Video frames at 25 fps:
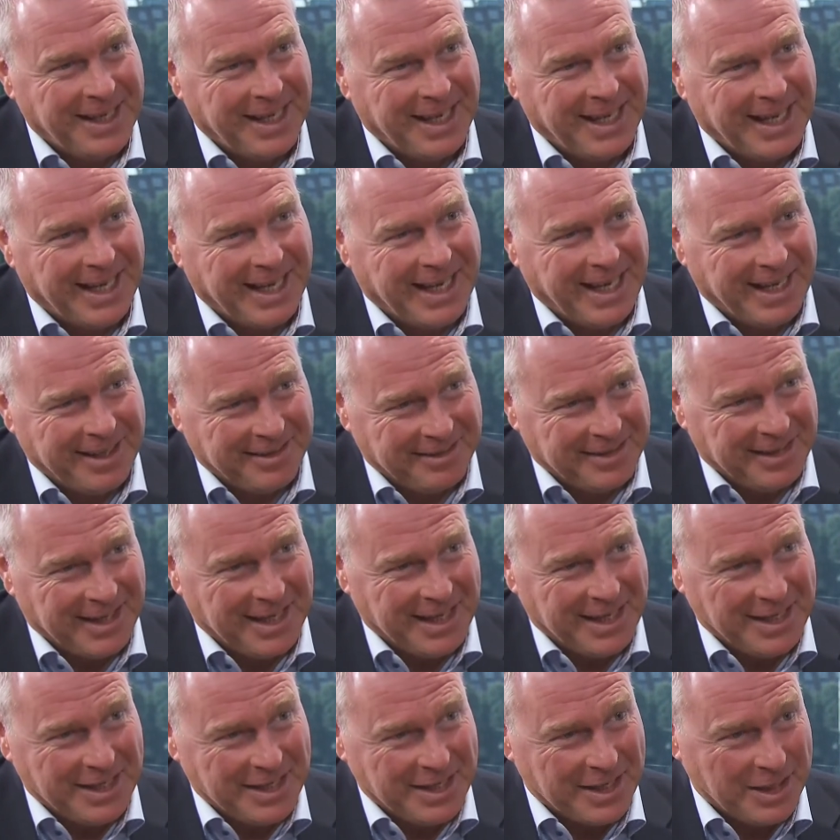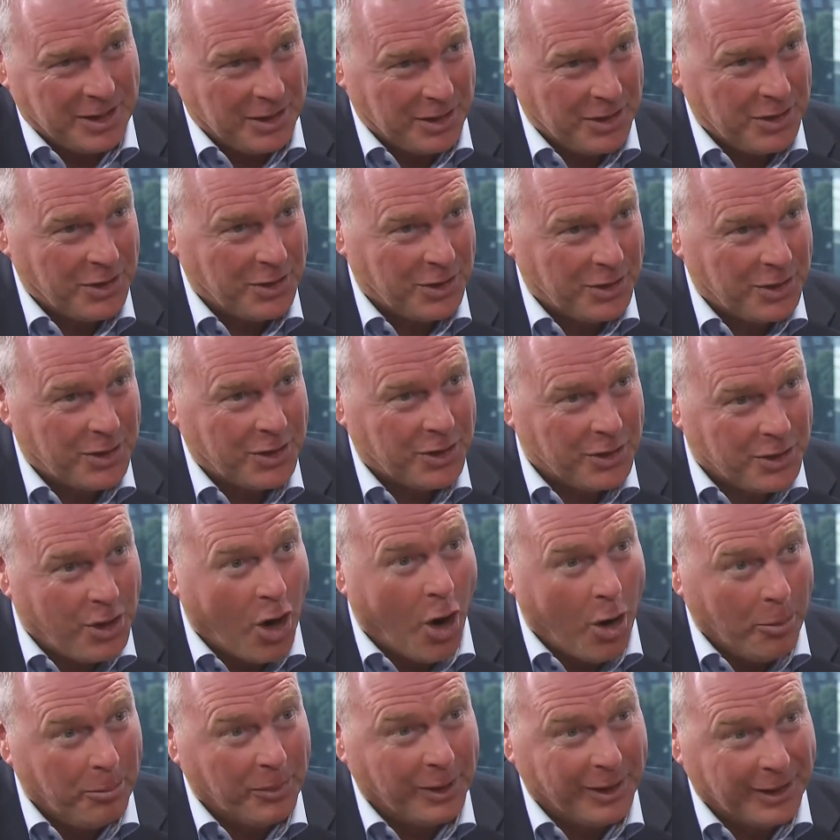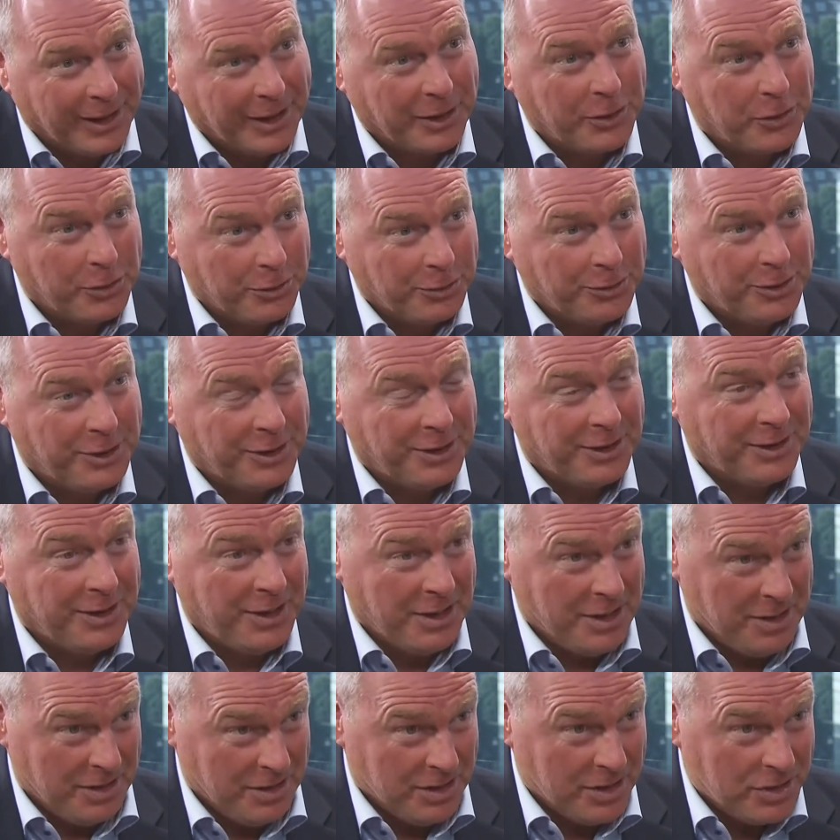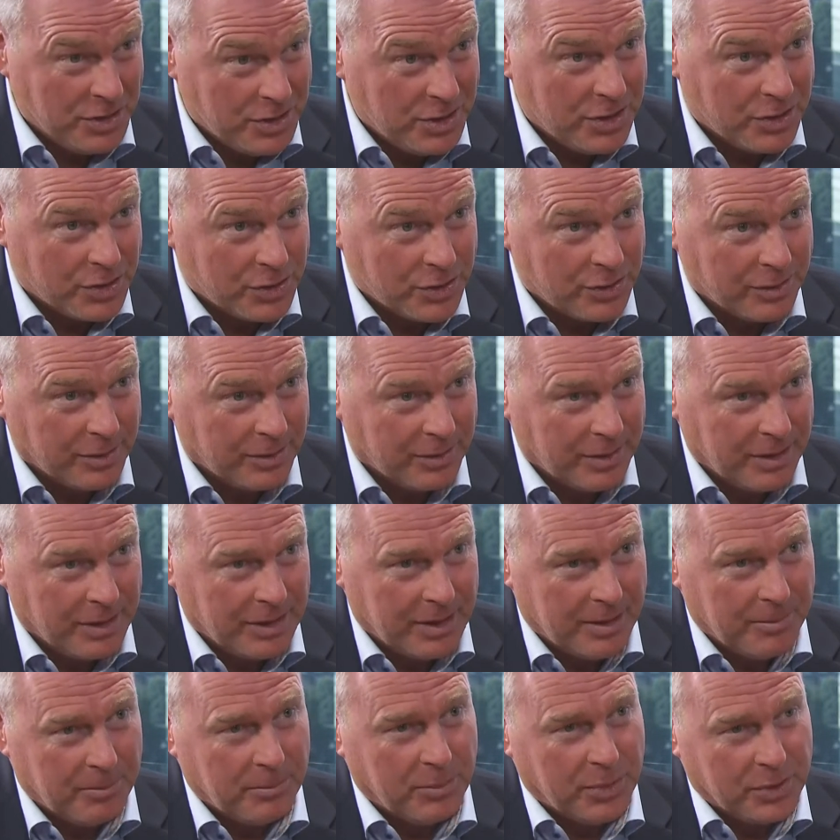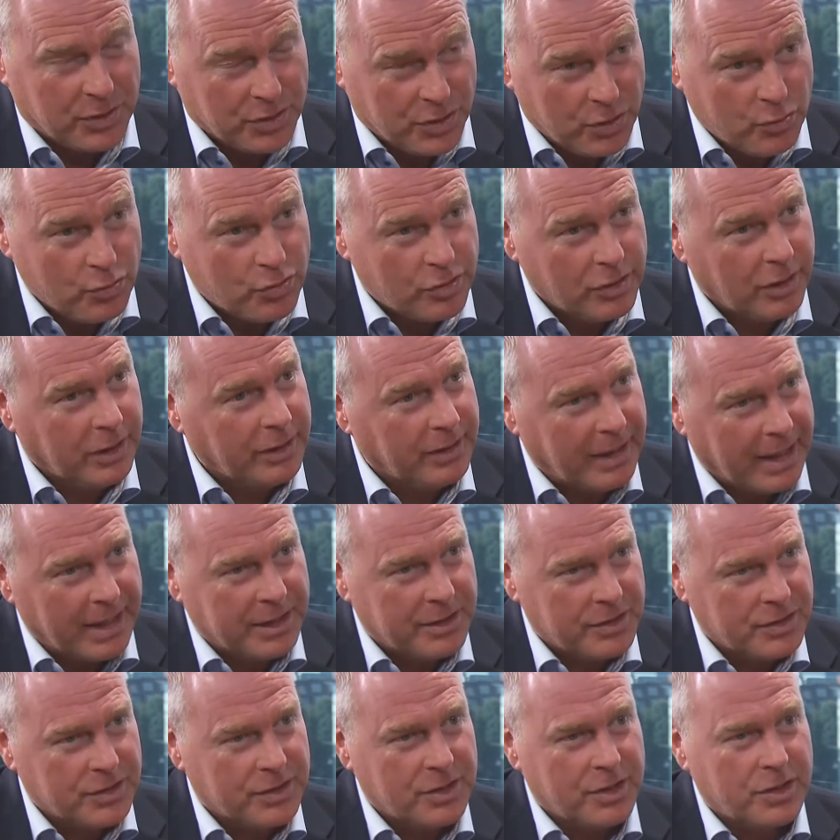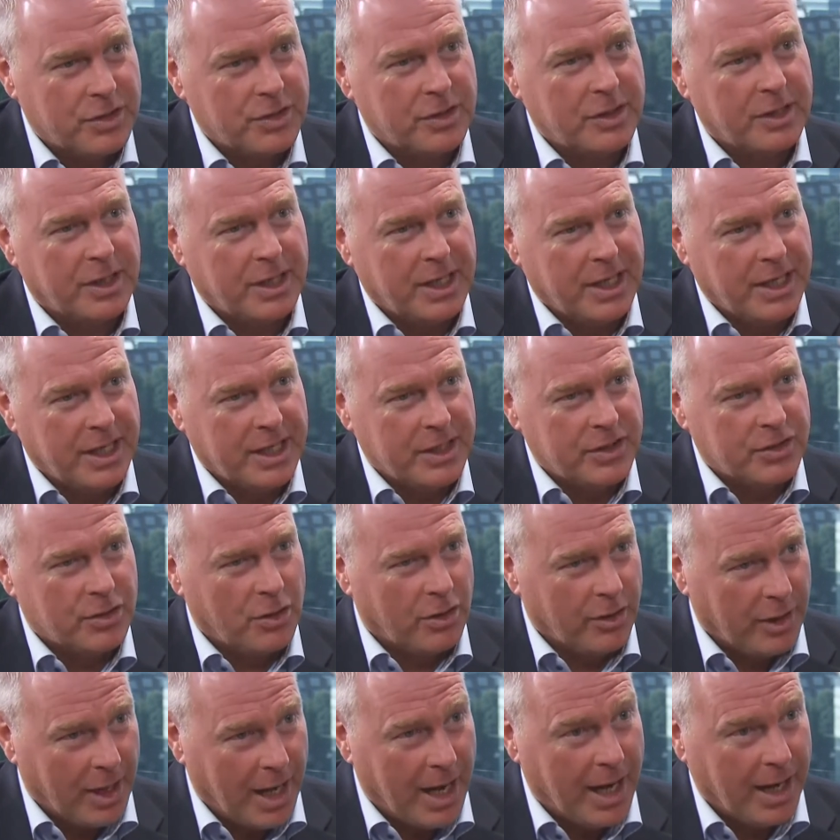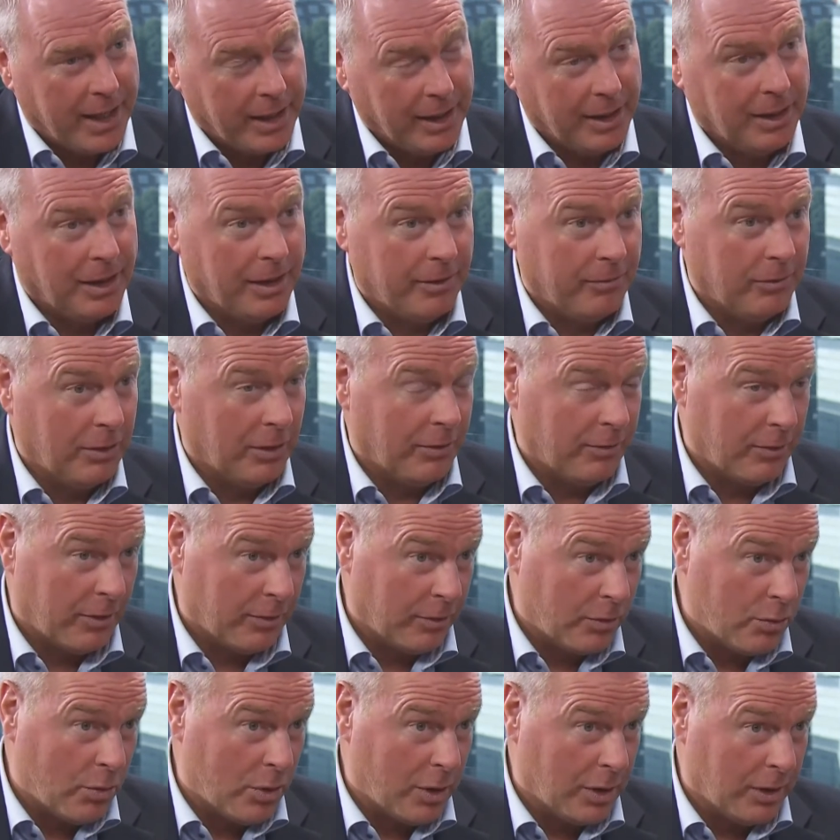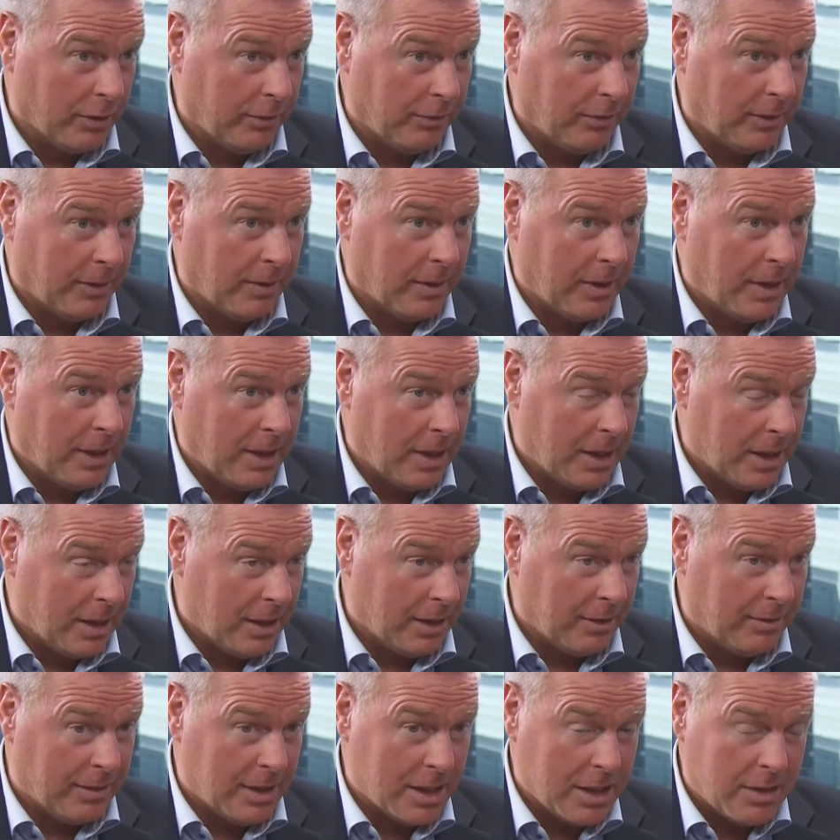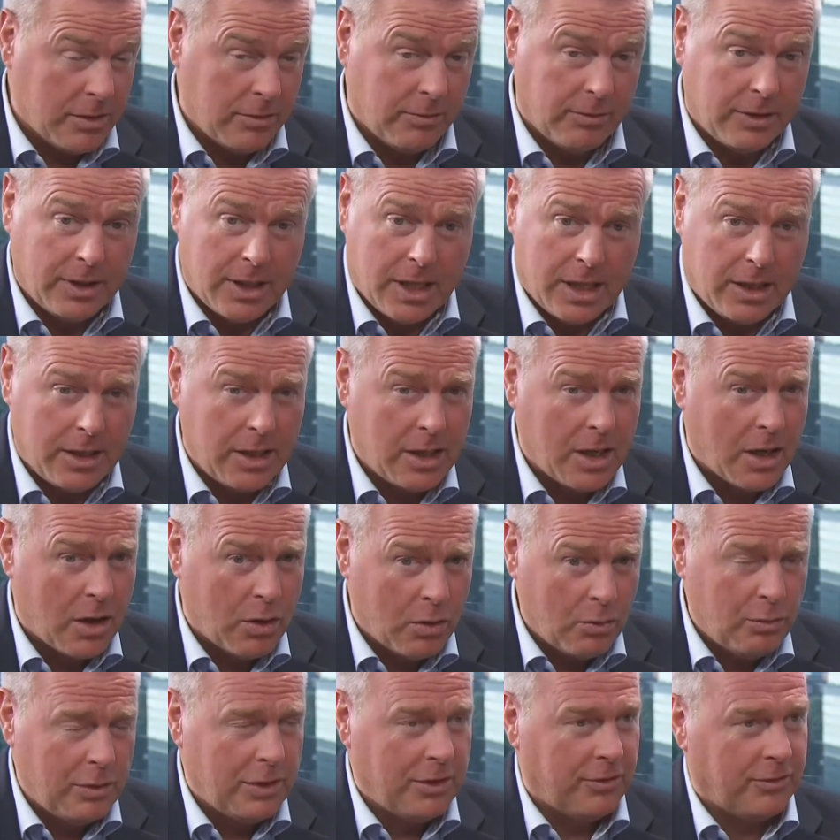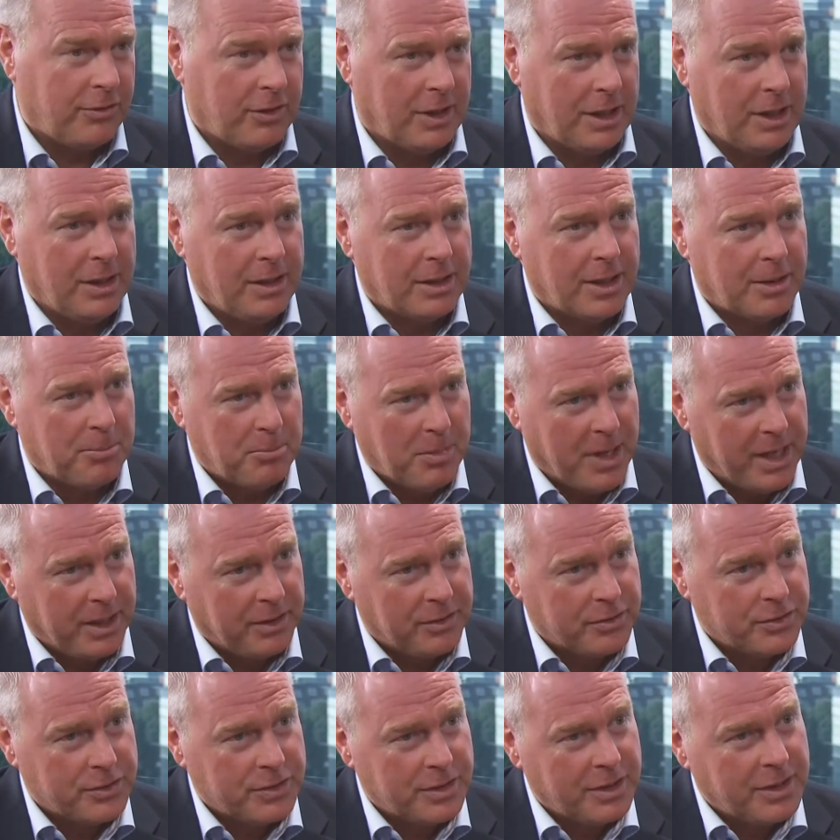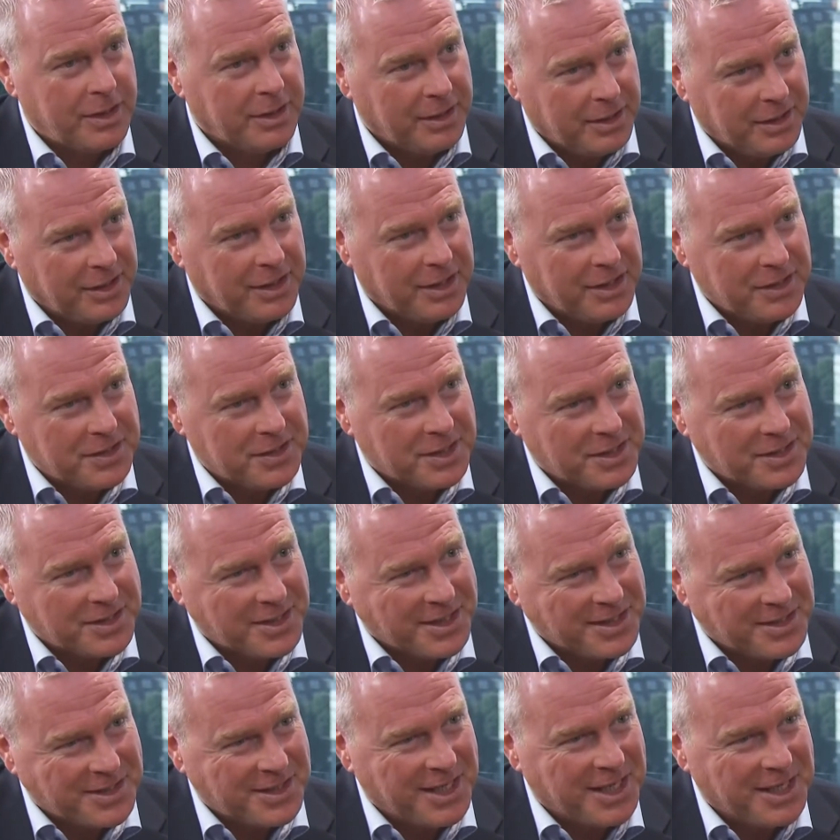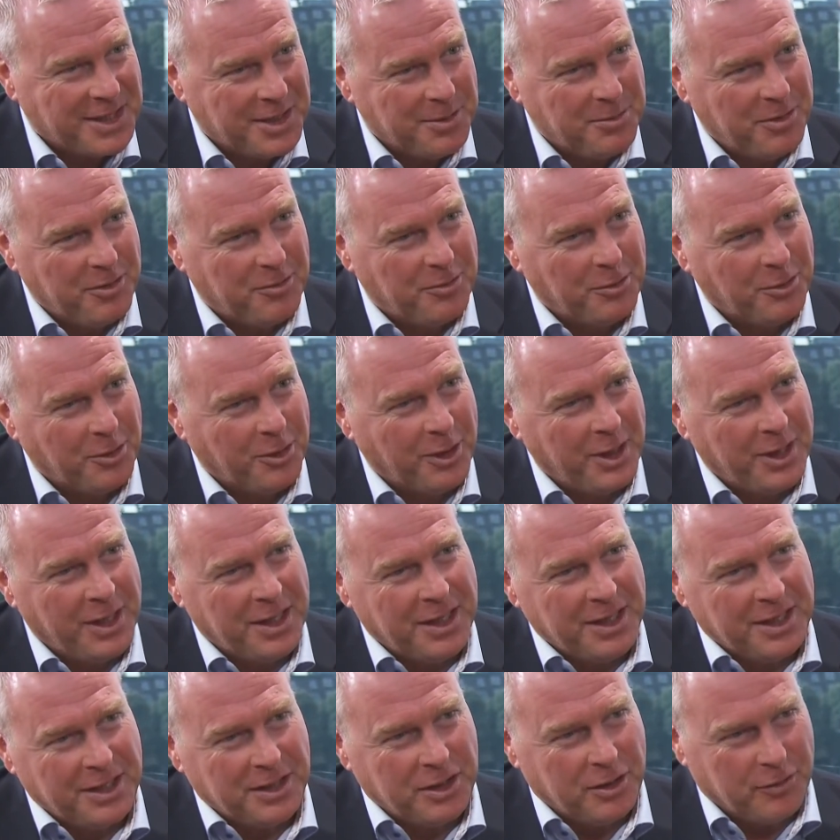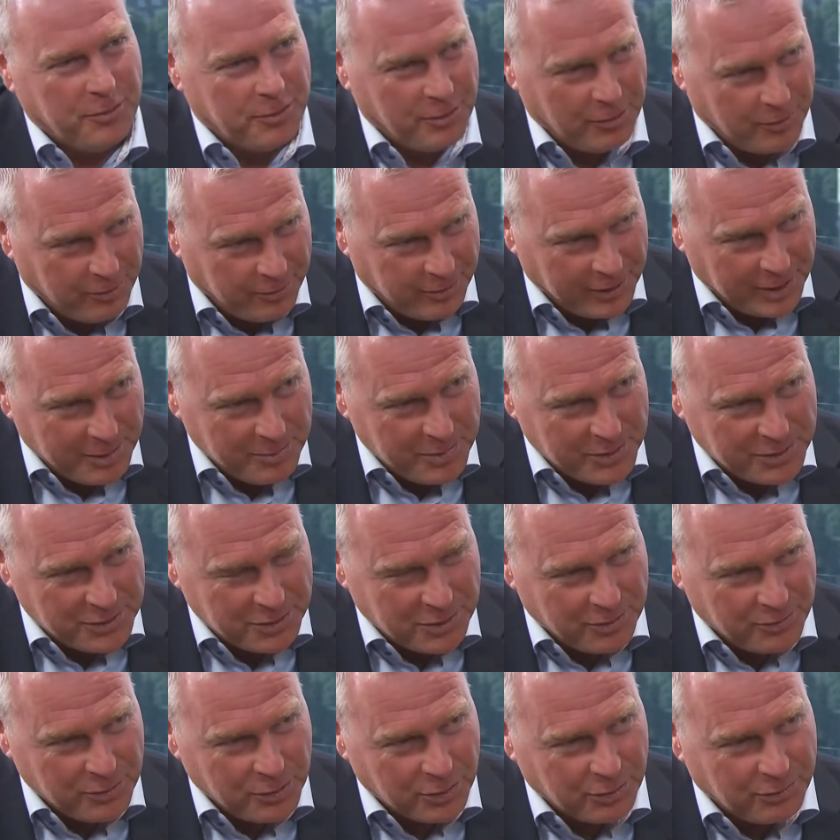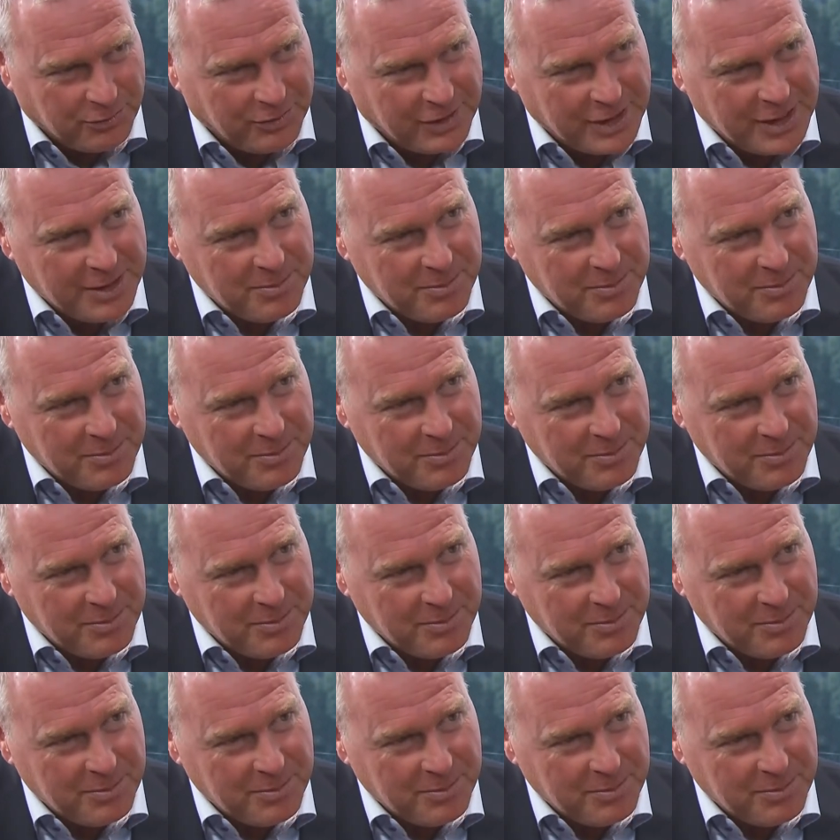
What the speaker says: at a commonly good decision. But usually that decision is on a higher level of quality. And at the end of the day, the only thing that matters is, as I stated before, the fulfillment of your team